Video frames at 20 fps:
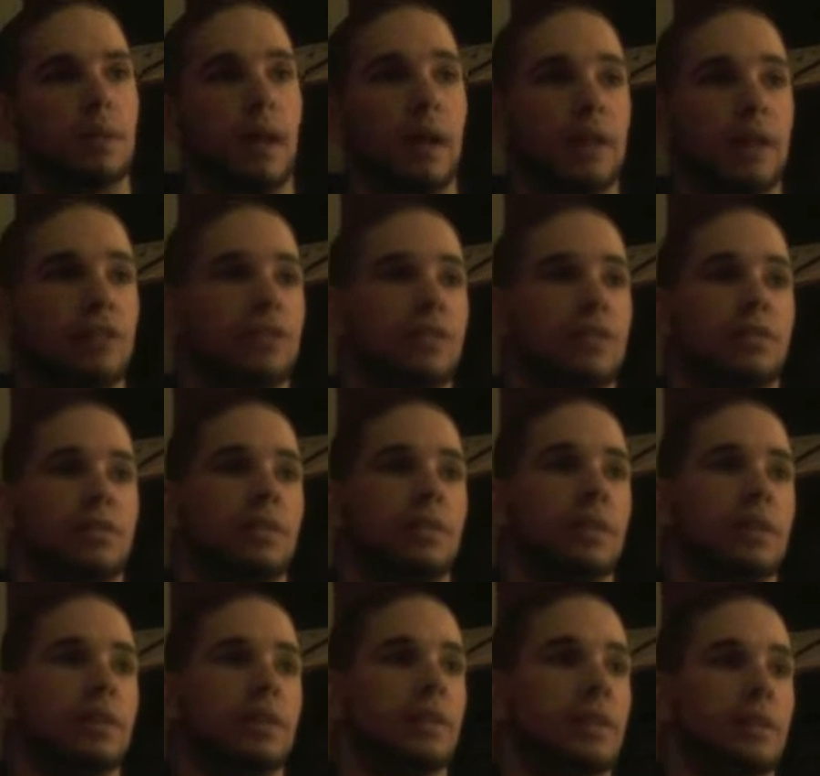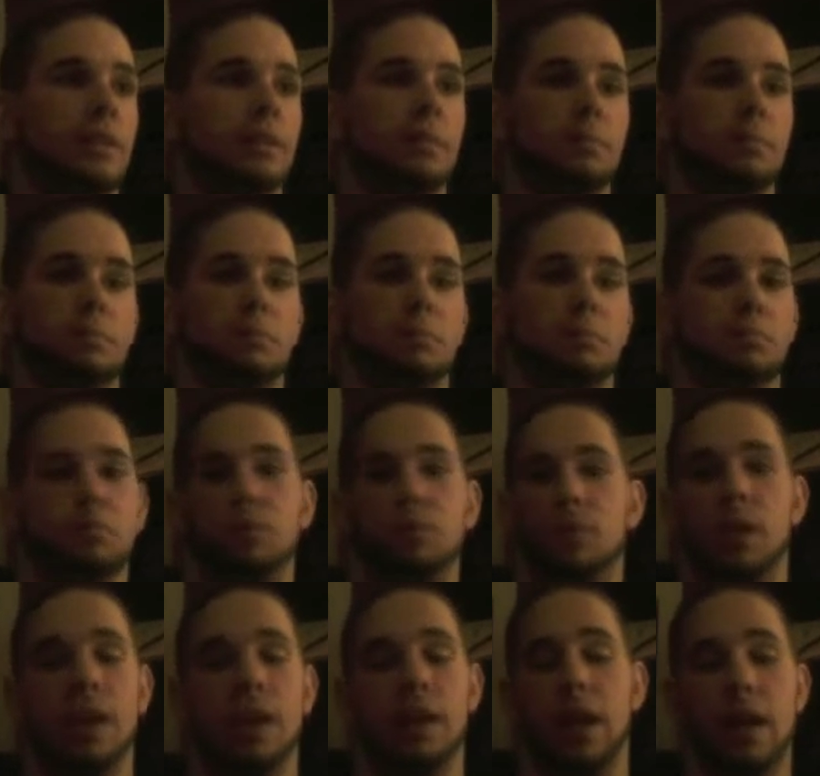I just think that
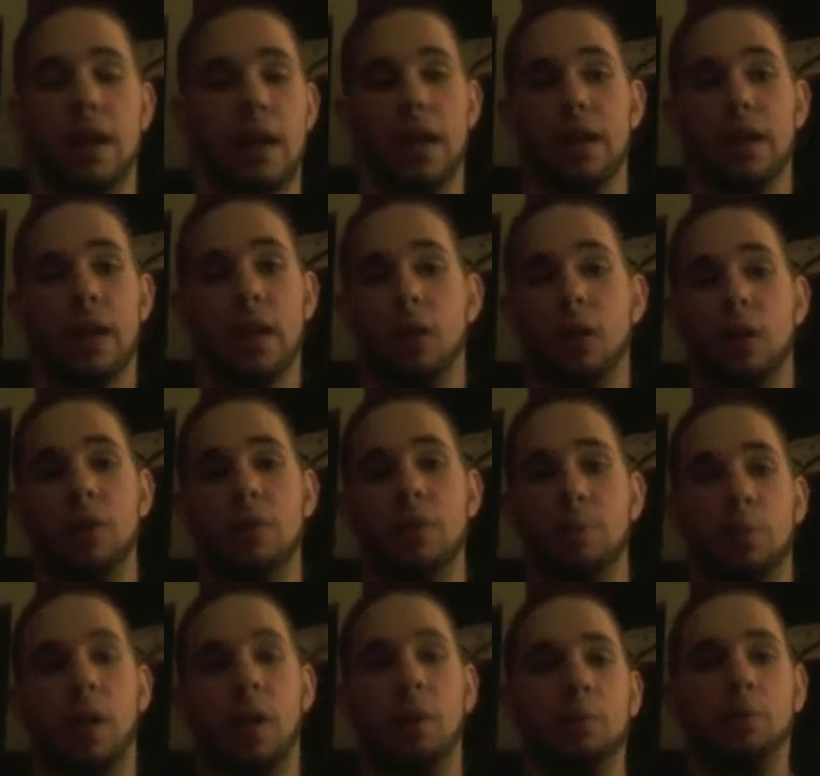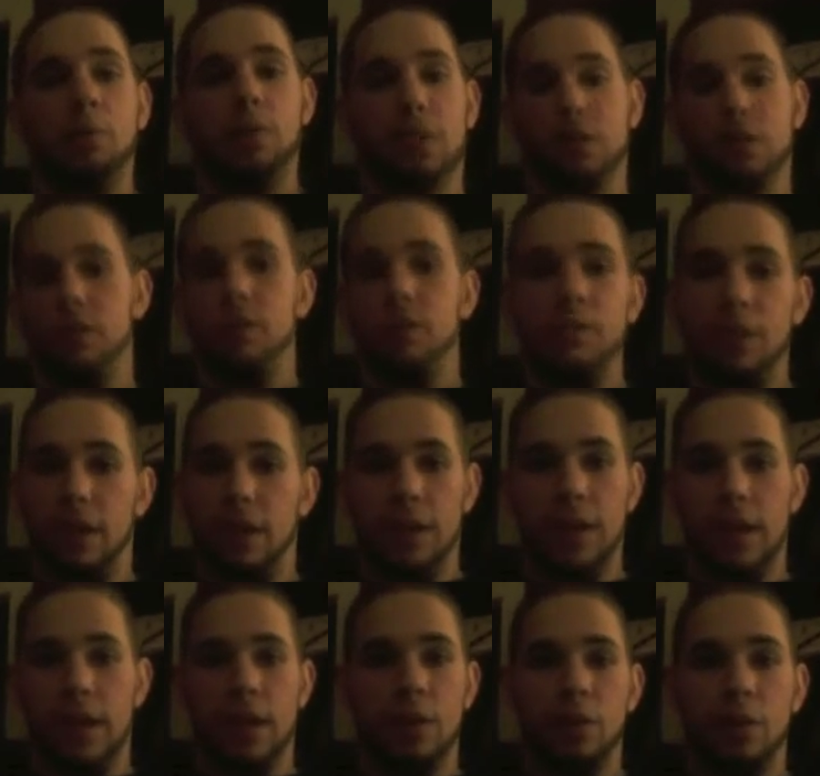I don't have a problem with this. I
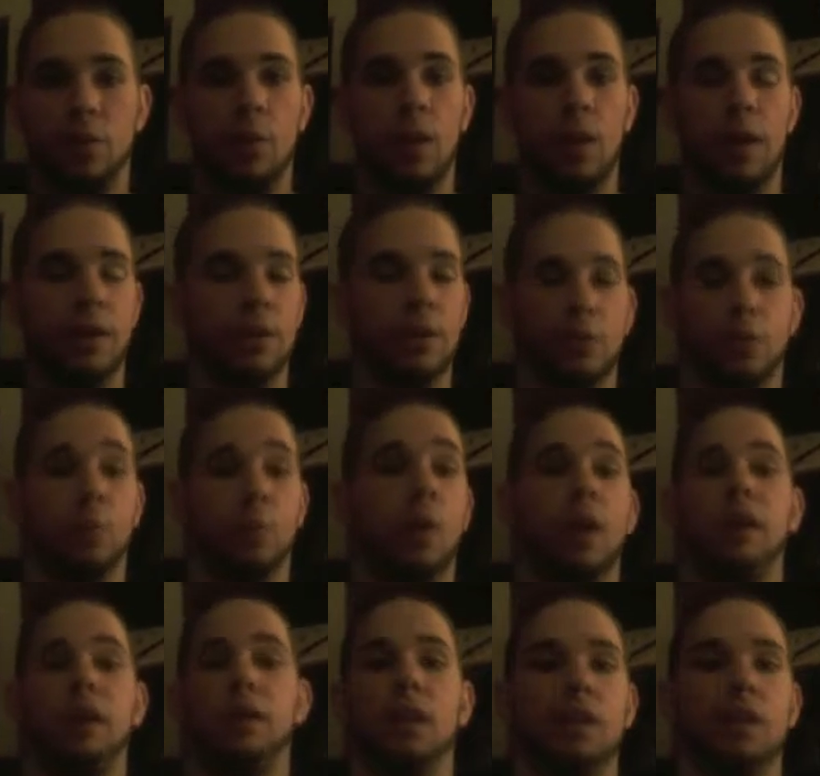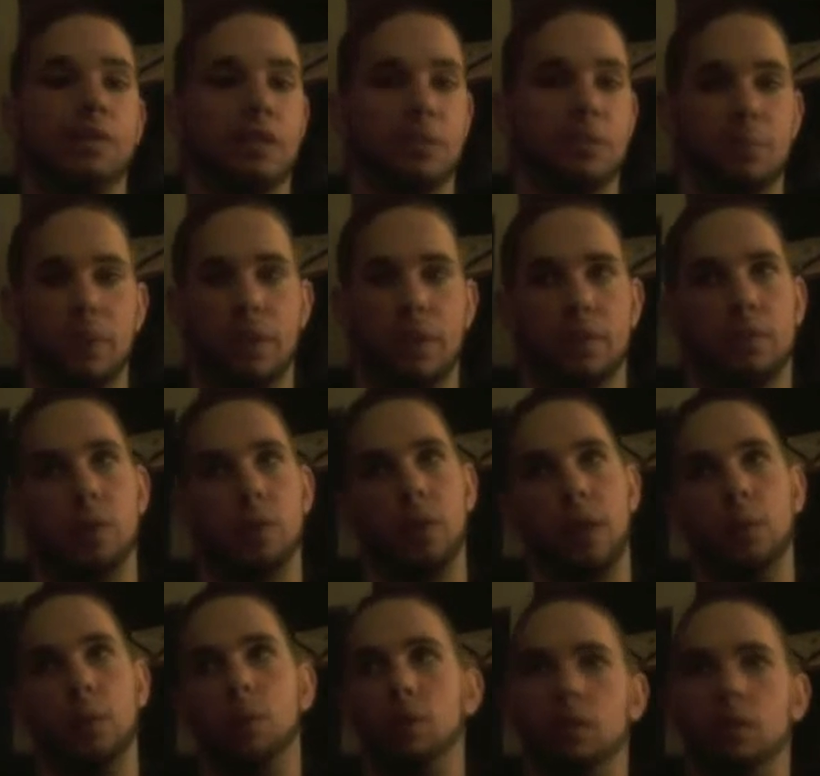don't know why you wanted Lovie Smith.
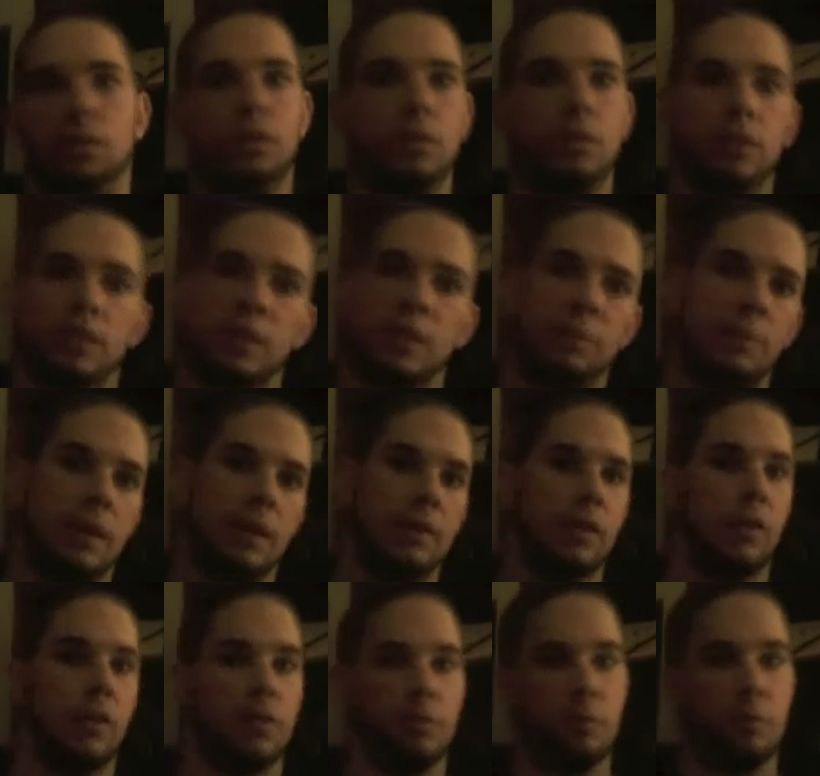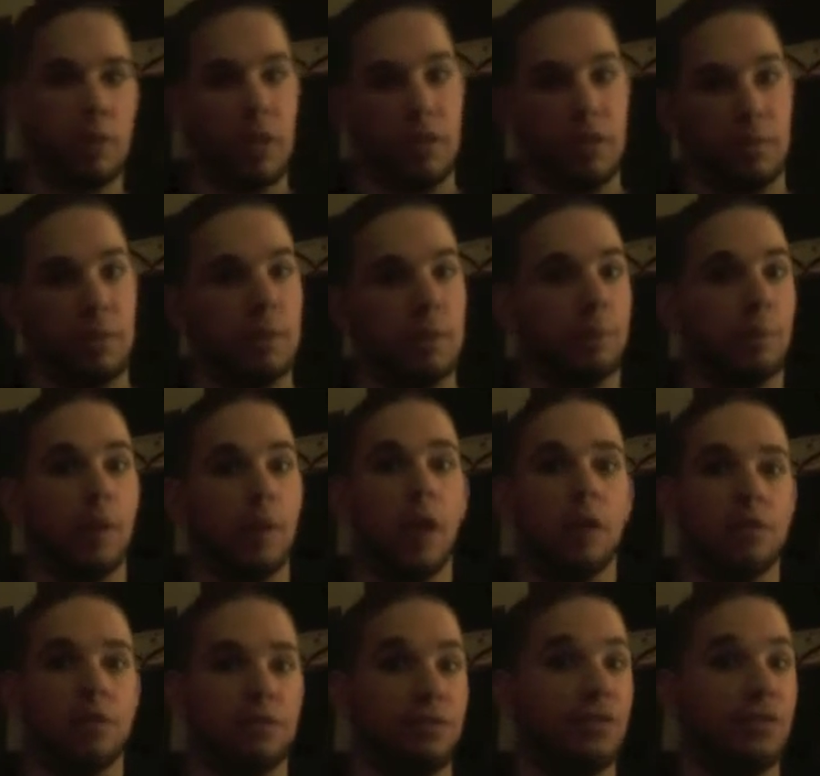Okay, well, keep in mind, Lovie Smith hasn't made the
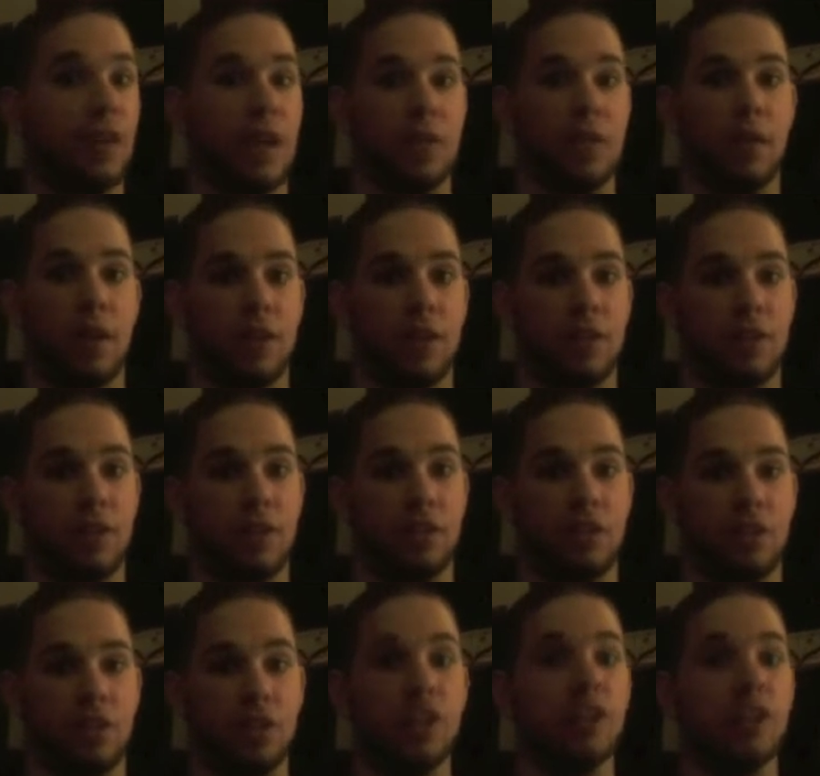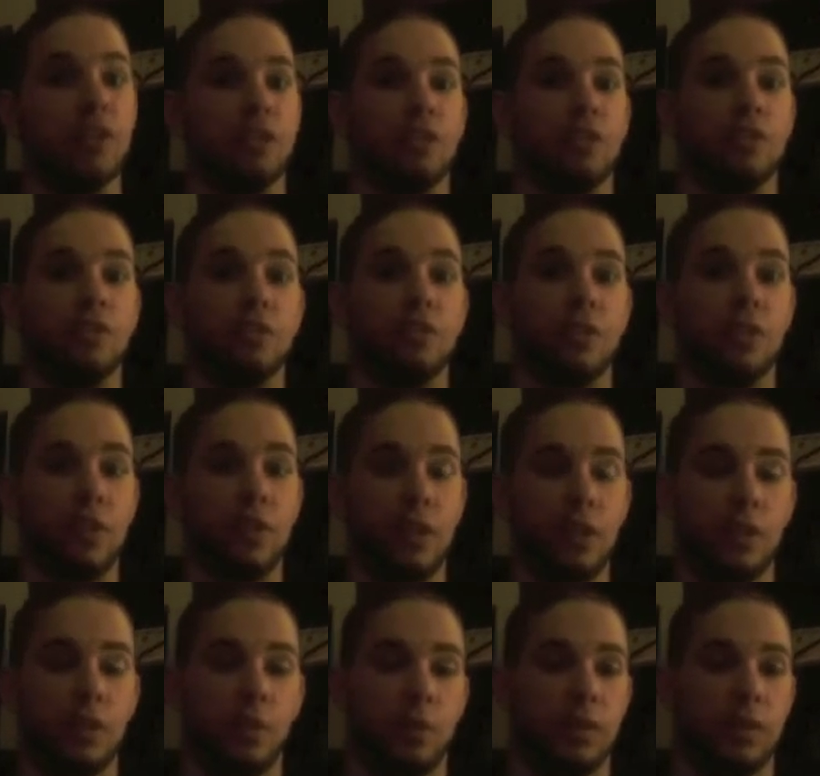playoffs in 5 out of 6 years
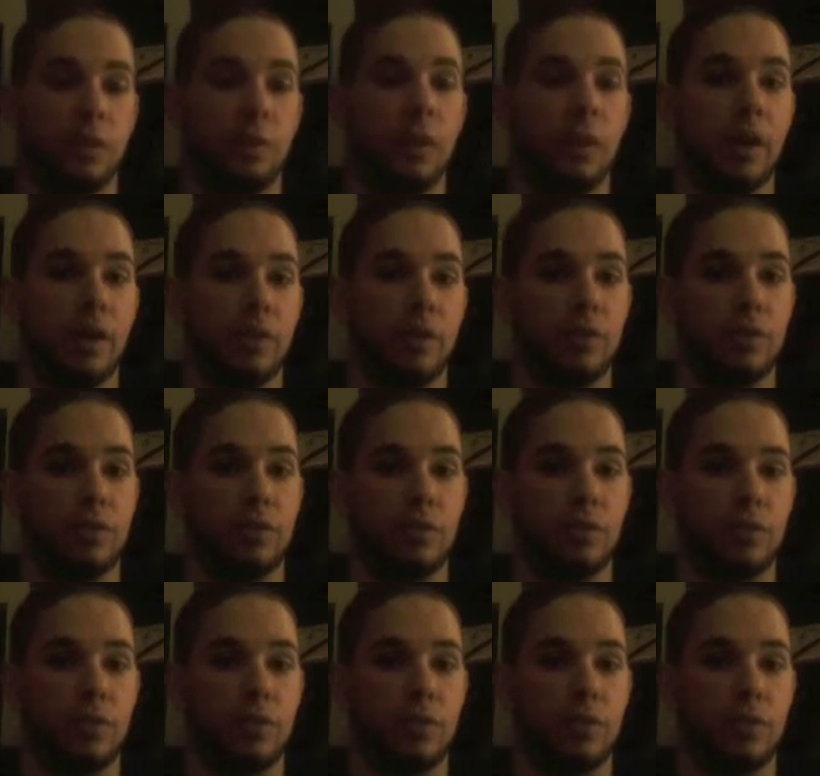with the Bears.